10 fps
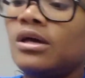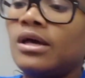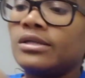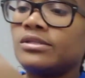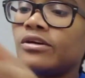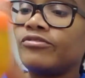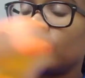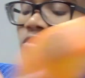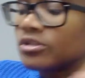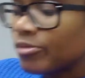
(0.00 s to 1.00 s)
And I've
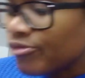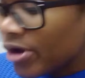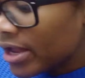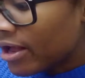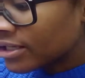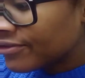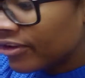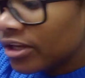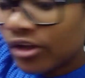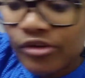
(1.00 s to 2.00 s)
got some Radax
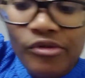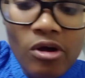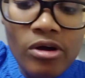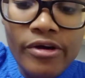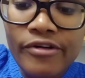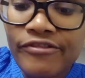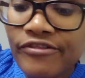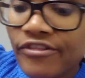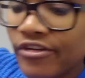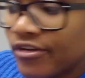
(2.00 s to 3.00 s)
for the other
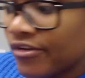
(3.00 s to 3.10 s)
half.